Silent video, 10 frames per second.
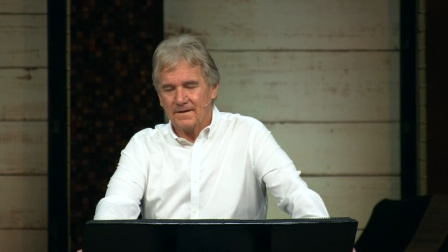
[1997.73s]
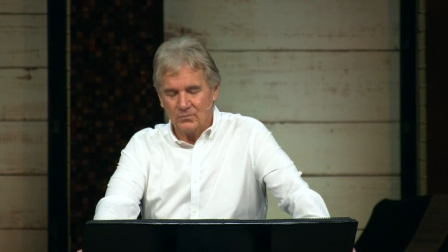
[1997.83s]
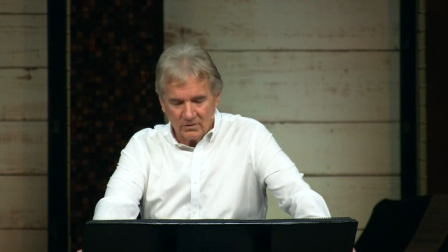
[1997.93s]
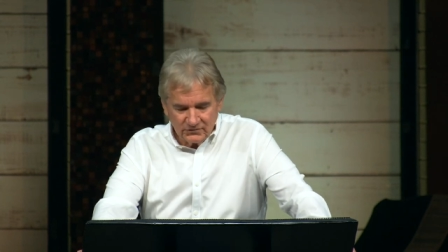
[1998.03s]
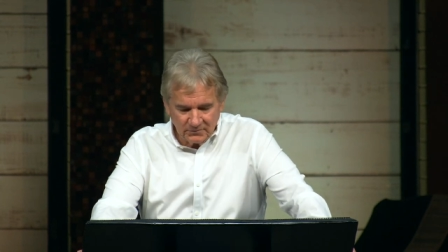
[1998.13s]

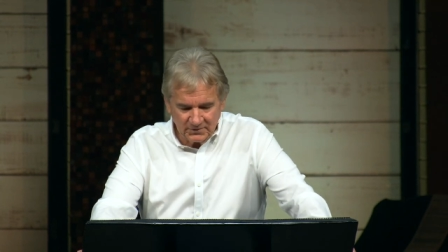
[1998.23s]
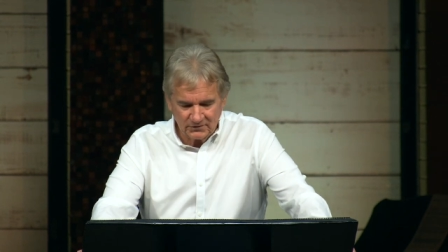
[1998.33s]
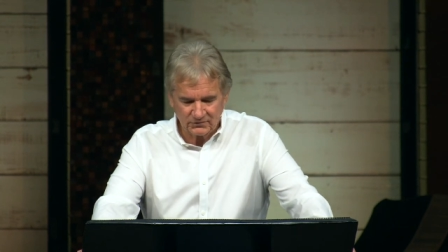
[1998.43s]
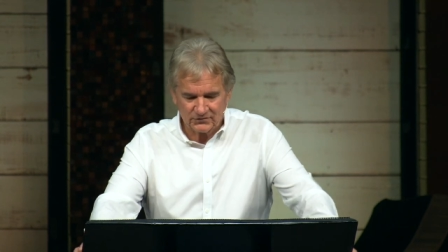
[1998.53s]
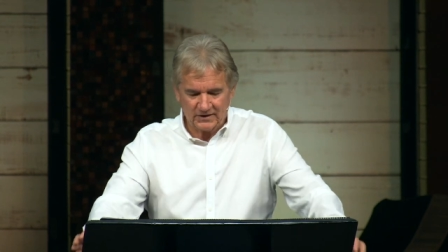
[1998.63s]
He wants to be
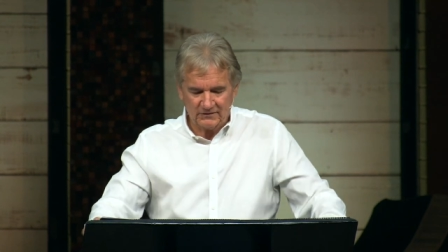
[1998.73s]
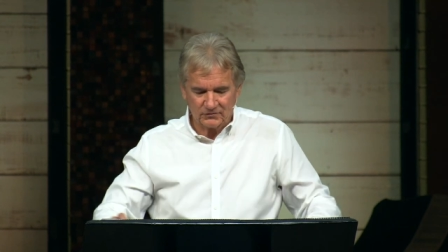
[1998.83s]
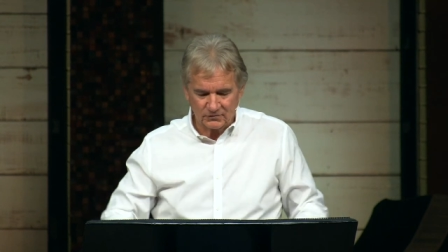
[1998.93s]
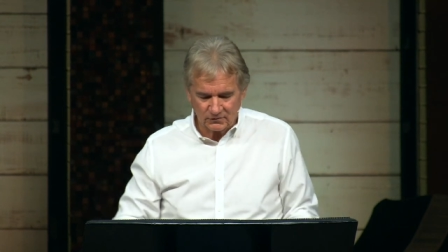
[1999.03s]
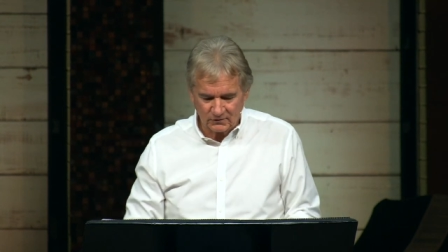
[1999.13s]
your
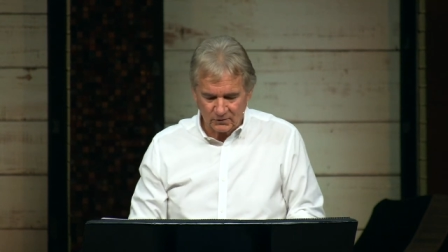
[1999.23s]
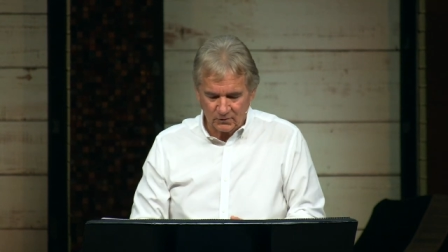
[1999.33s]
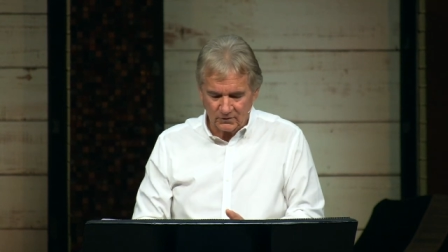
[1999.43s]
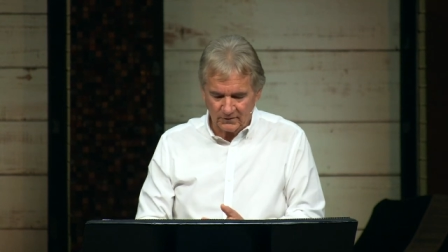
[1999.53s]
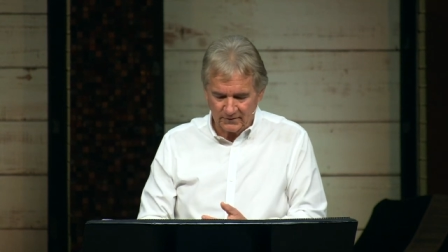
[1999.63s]
Savior, your
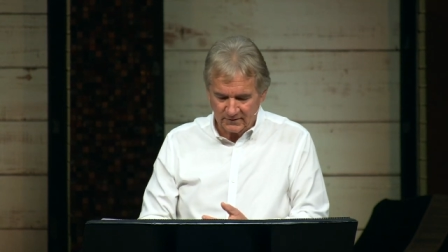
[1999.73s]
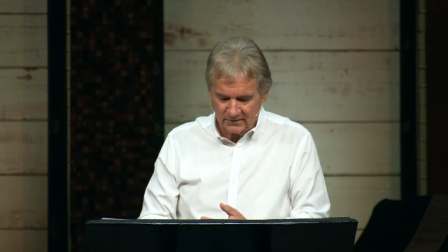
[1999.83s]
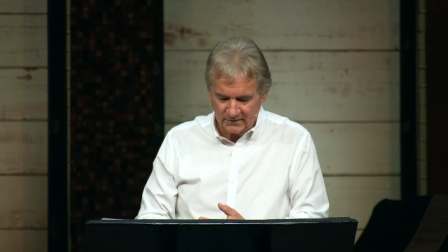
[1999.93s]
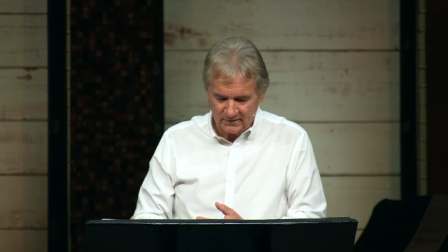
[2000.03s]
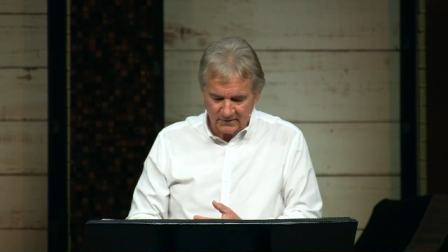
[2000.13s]
Lord,
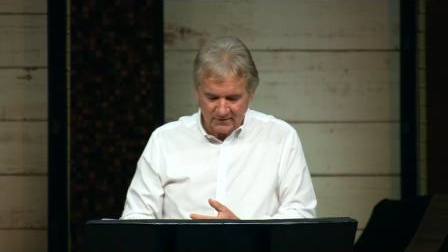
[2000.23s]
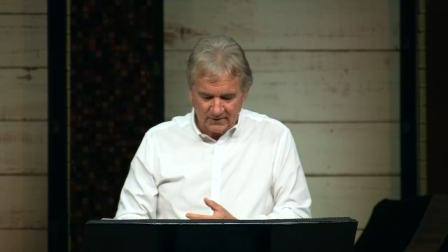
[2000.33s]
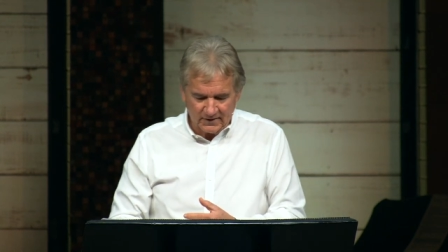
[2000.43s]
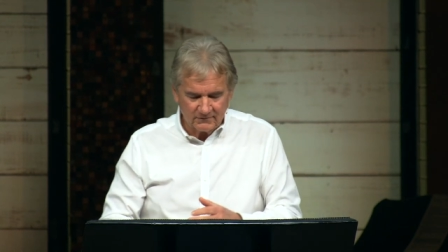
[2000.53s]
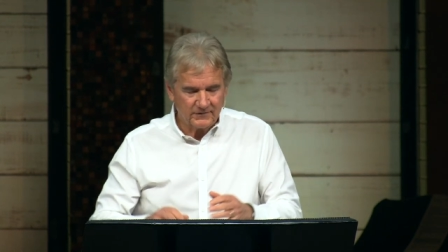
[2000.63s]

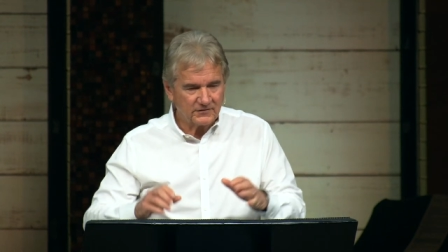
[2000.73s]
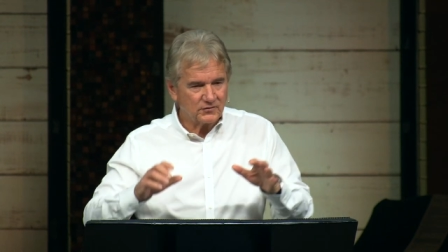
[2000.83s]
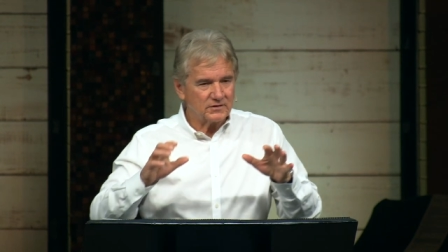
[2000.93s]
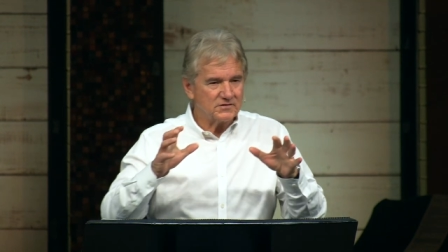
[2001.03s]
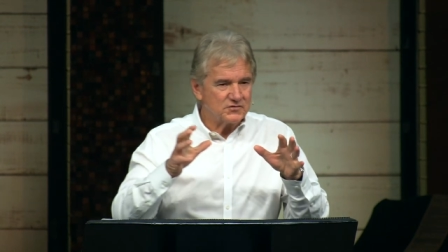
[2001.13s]
and
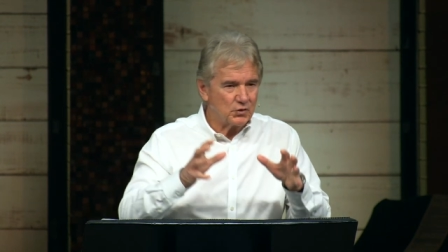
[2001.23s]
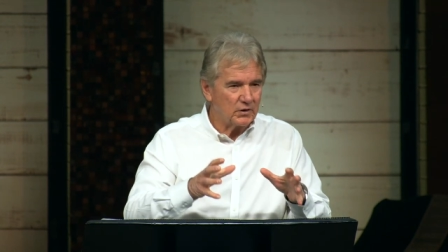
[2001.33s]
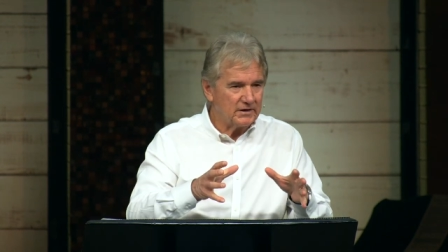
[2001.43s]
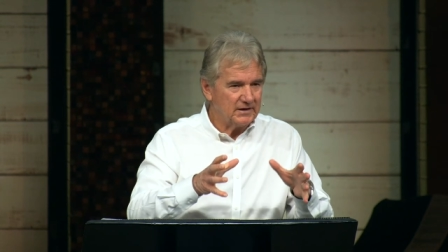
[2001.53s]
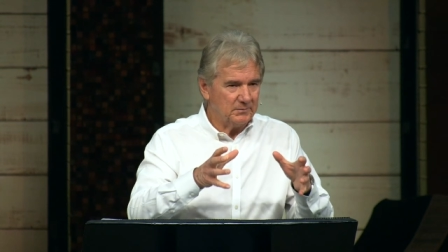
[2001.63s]
eventually
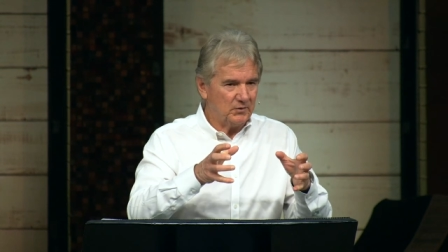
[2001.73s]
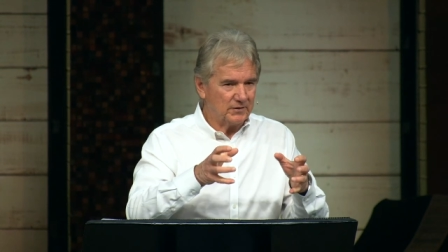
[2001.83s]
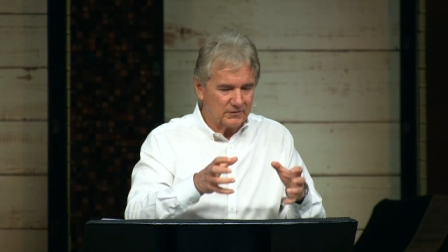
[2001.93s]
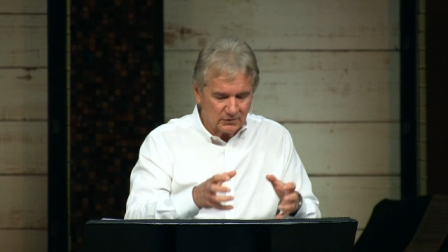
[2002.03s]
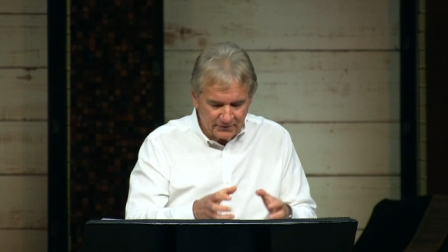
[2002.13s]
join him
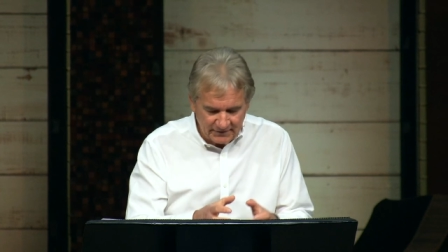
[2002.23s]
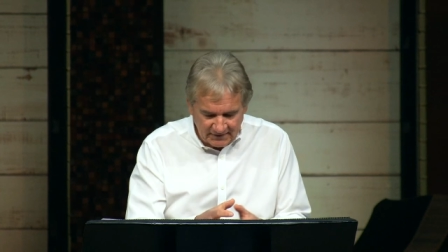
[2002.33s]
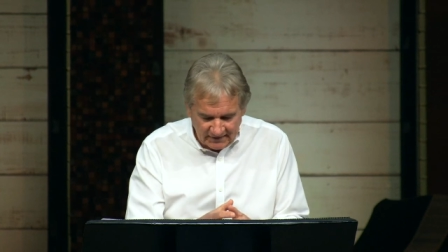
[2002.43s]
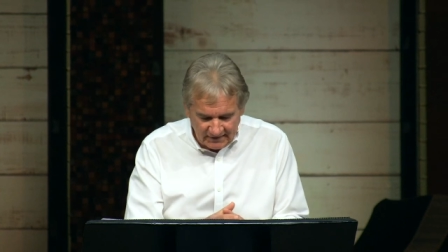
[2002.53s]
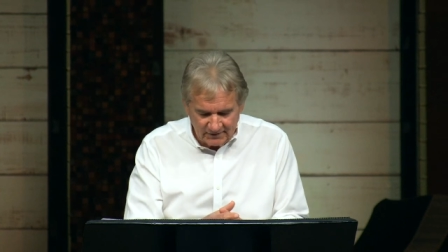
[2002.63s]
on an earthly
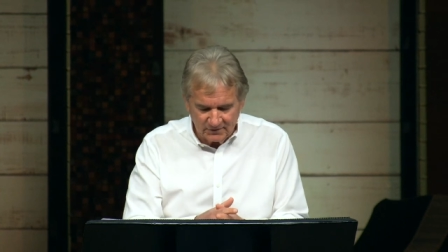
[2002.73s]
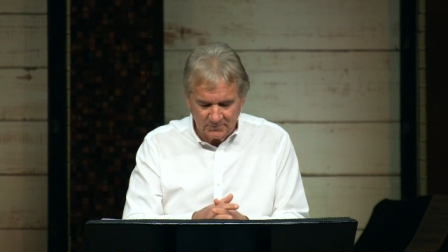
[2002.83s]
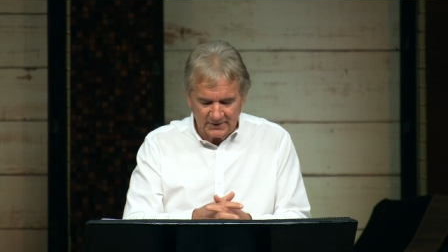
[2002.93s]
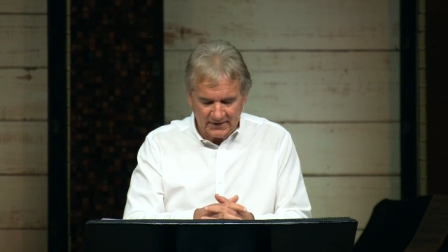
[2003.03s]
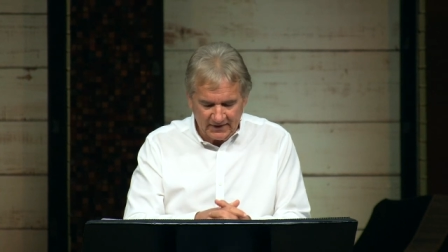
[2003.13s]

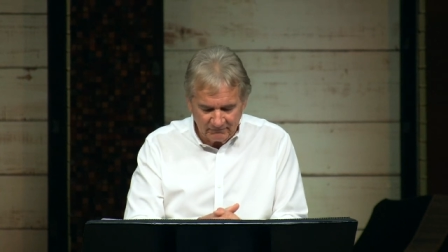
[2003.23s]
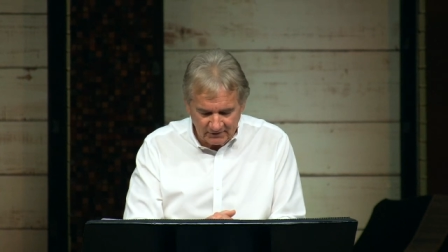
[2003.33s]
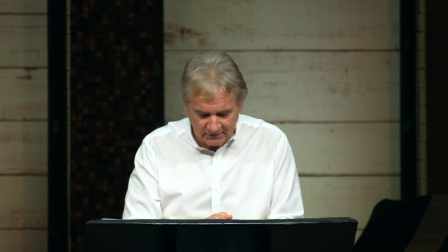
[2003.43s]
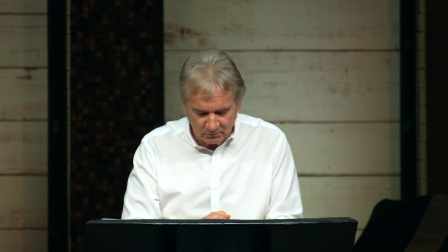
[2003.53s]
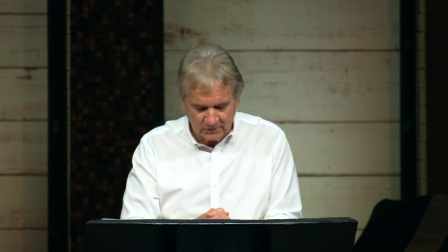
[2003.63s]
kingdom and a
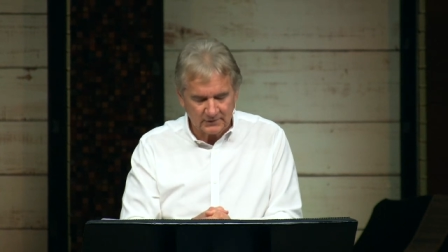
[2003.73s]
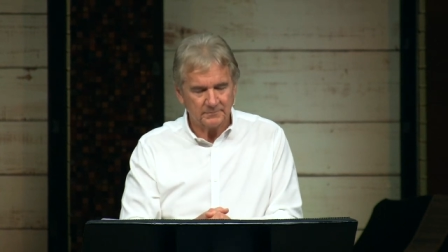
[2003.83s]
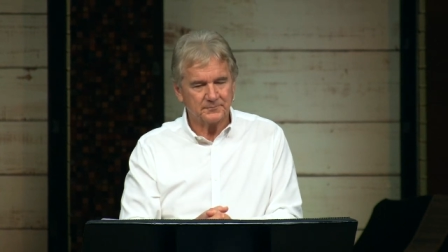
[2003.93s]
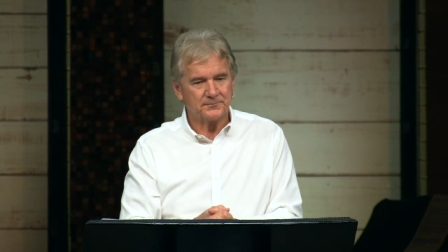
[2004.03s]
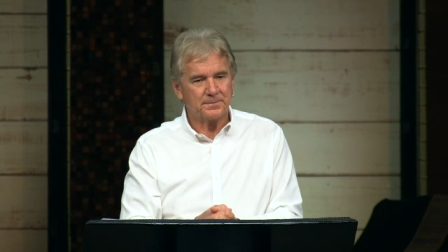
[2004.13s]
heavenly one.